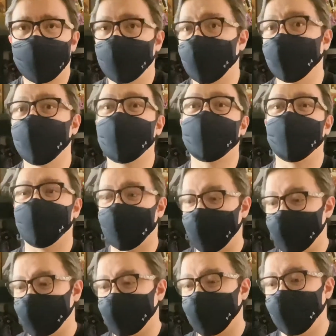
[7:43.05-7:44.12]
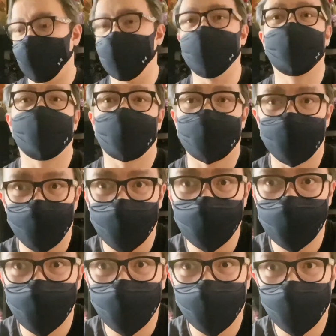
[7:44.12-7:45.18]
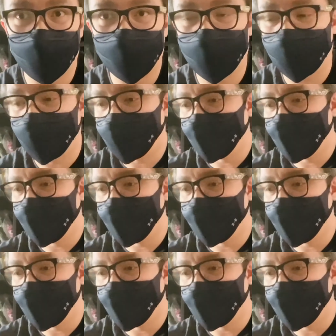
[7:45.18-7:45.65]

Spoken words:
Now this mask is expensive, all right?